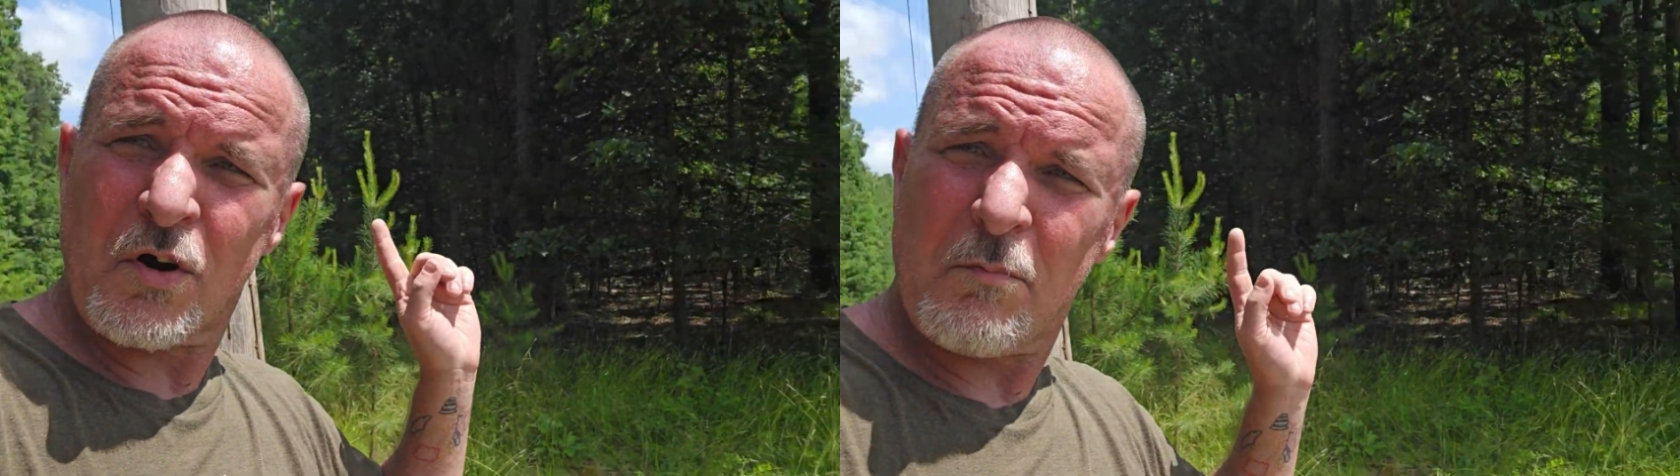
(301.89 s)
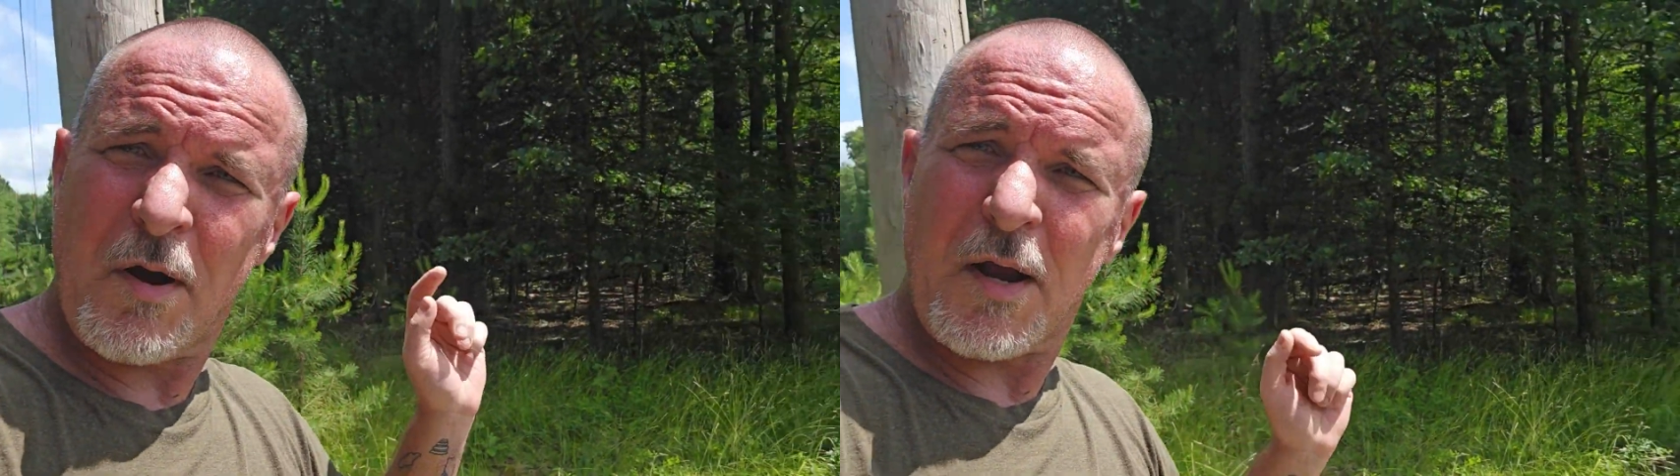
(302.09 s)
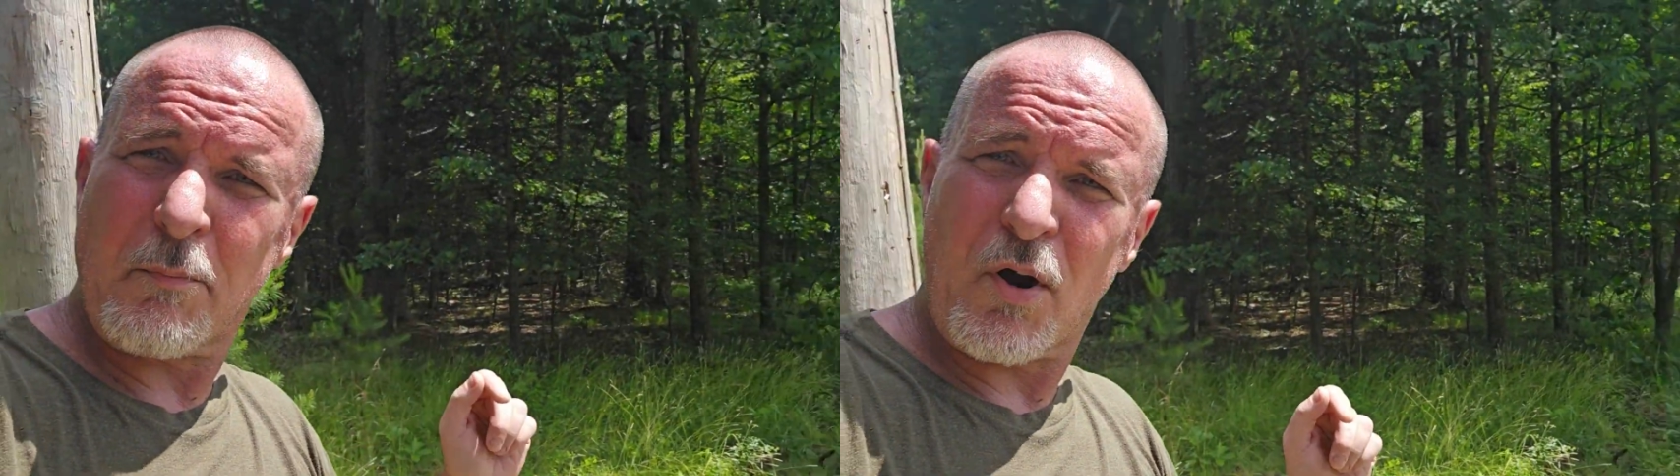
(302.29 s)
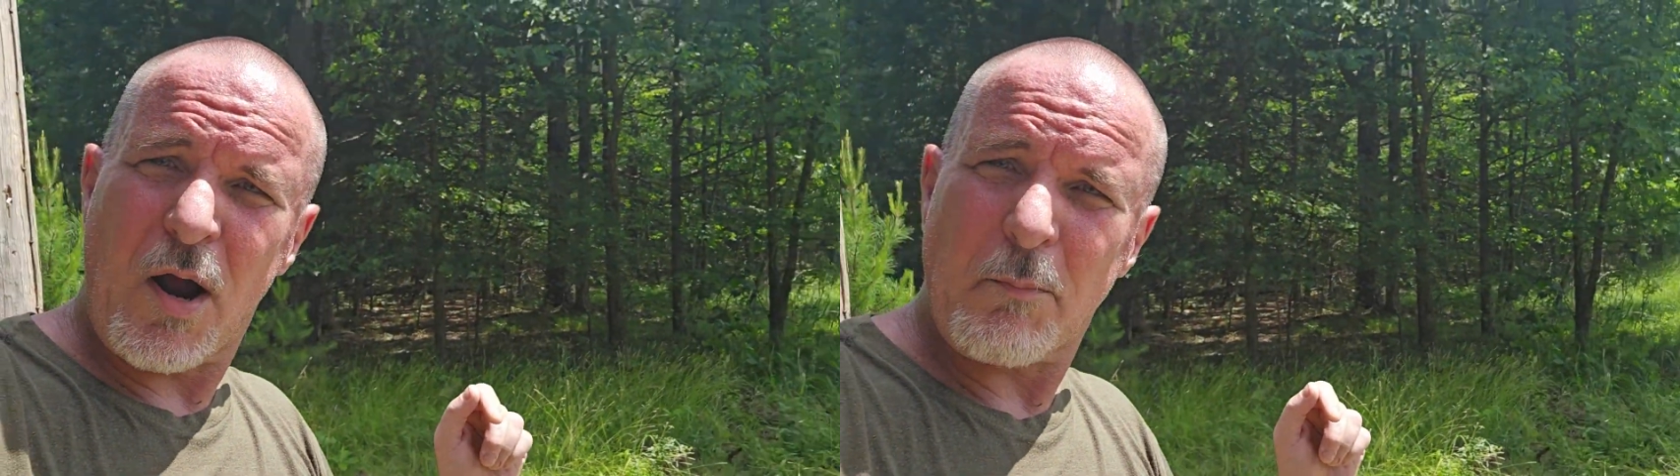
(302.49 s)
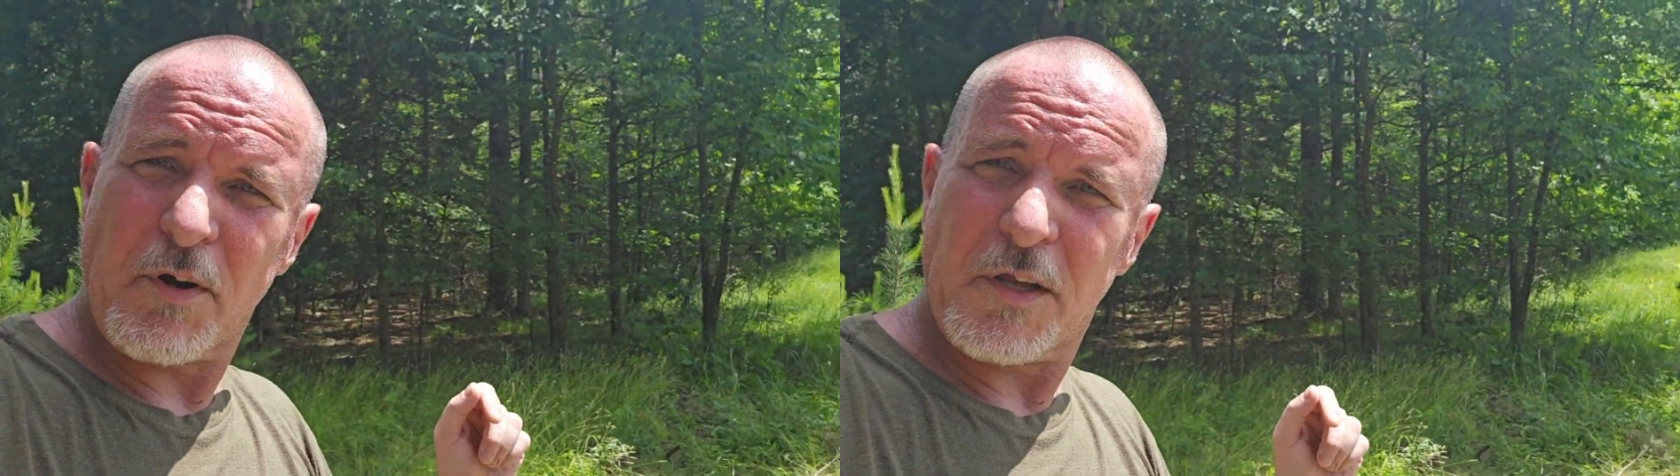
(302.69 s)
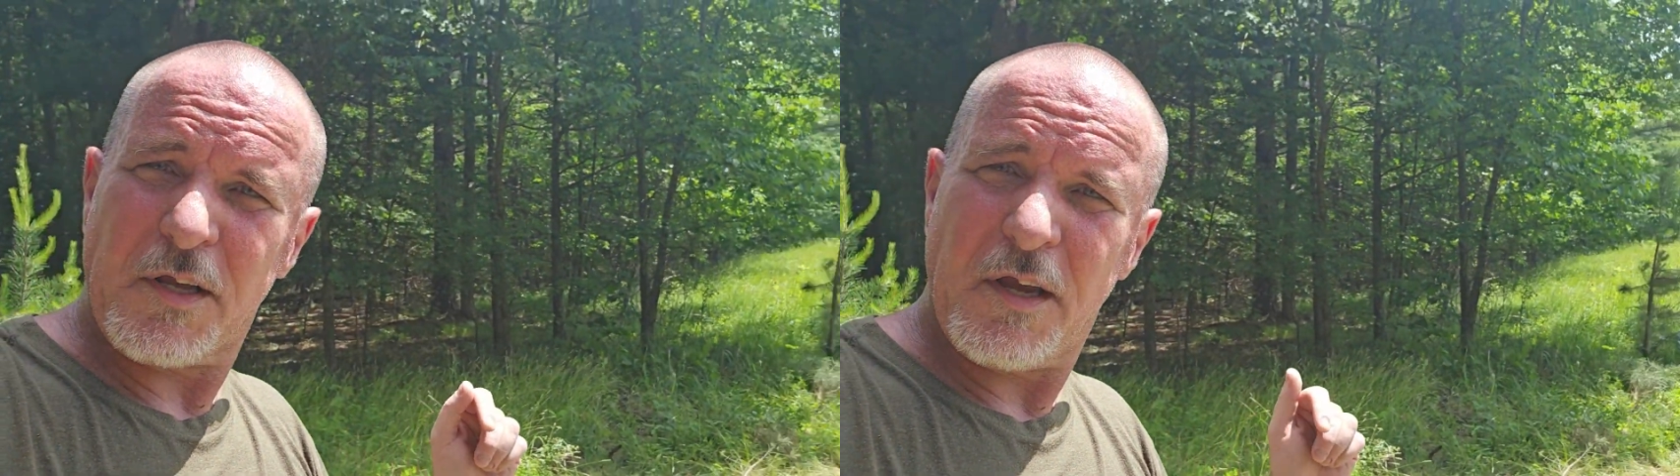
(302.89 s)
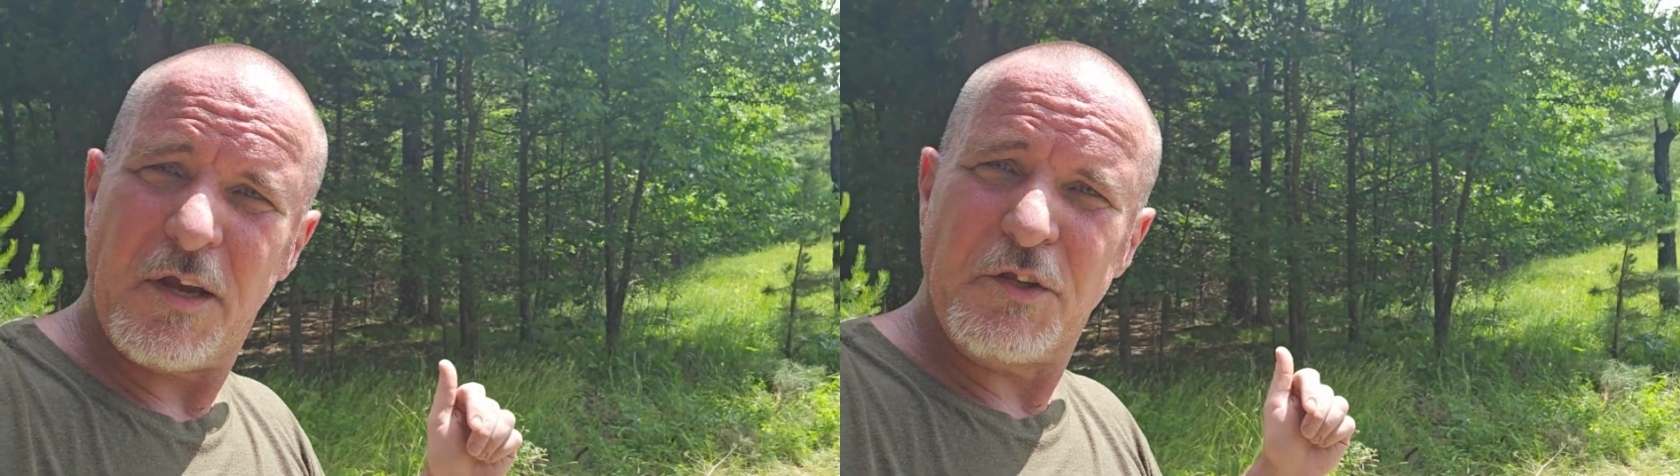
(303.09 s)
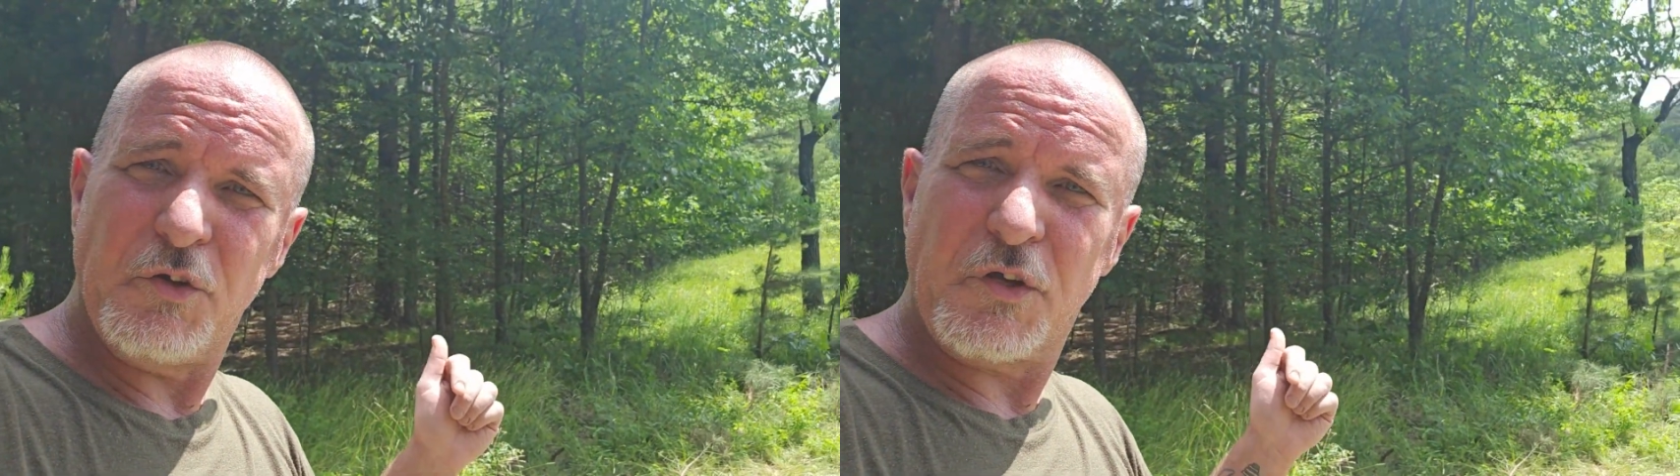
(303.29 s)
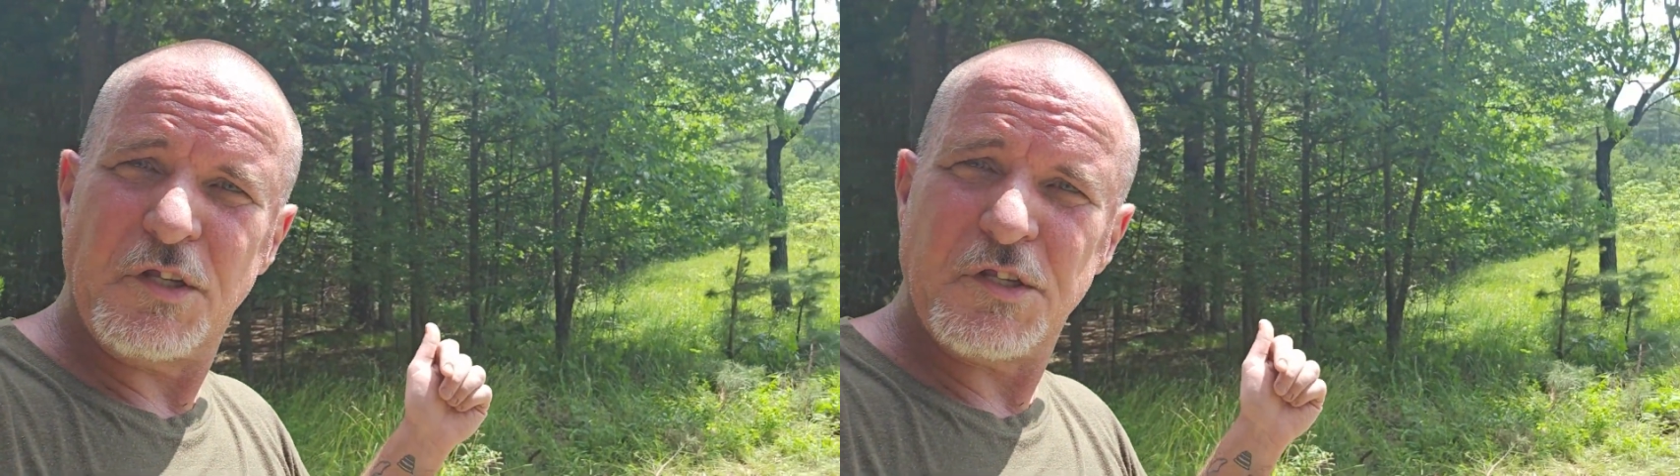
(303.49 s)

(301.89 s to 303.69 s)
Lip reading: of my property, and you can